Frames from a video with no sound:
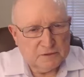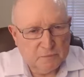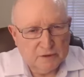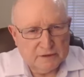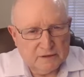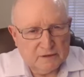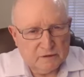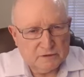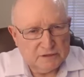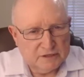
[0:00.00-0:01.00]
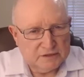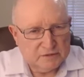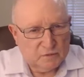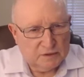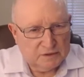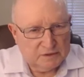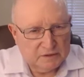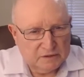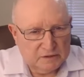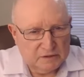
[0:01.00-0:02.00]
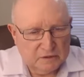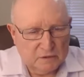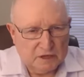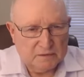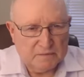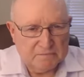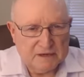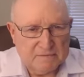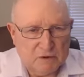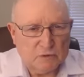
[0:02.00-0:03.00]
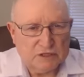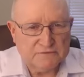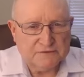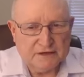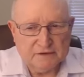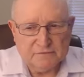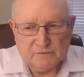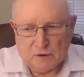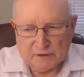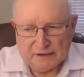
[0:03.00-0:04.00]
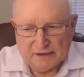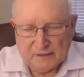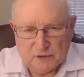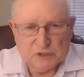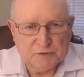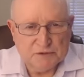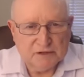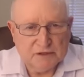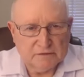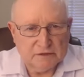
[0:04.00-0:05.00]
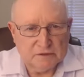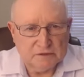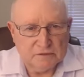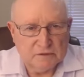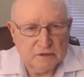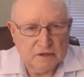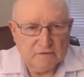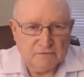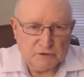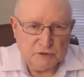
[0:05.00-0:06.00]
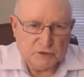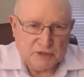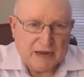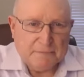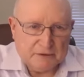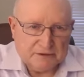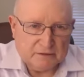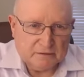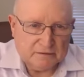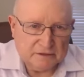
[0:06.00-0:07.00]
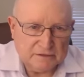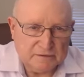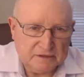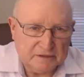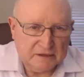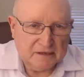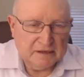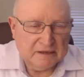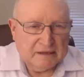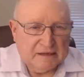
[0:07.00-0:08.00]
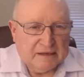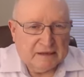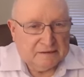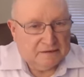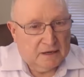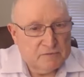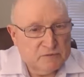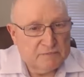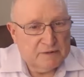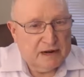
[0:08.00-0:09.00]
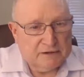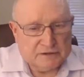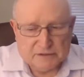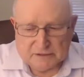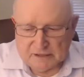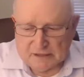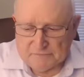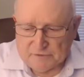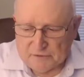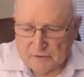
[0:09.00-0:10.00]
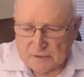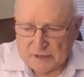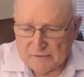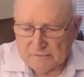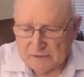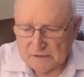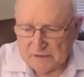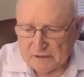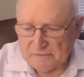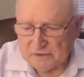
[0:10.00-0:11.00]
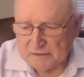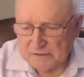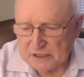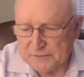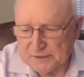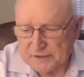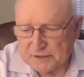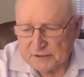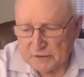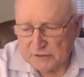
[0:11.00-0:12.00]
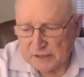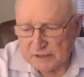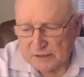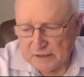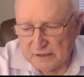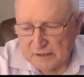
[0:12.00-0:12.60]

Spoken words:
point in the negotiation where you can be most effective on this particular issue versus that particular issue. And it comes with practice. And if you don't have enough experience negotiating,